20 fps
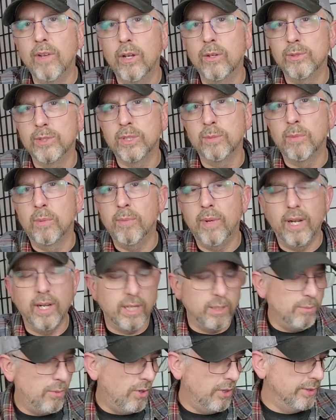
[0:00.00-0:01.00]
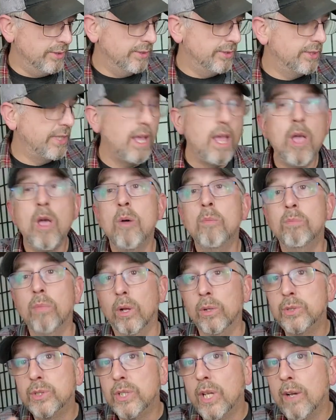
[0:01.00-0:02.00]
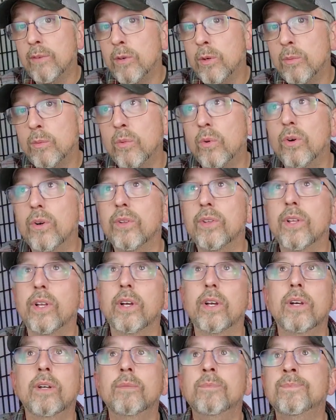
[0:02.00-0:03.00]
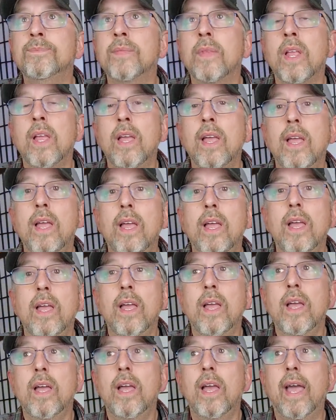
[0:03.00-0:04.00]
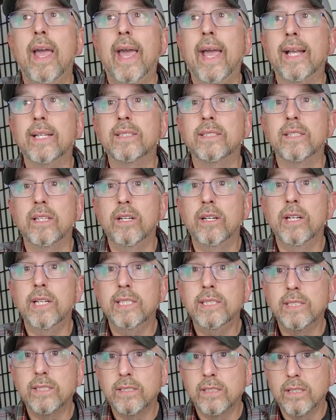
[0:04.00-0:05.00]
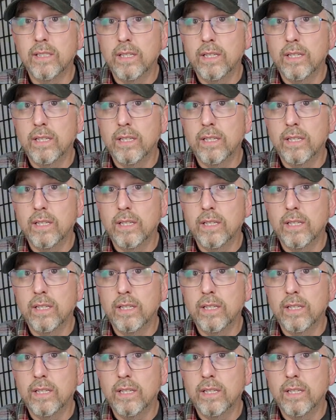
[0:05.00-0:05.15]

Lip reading: owned some American Martins. Most of them were the X series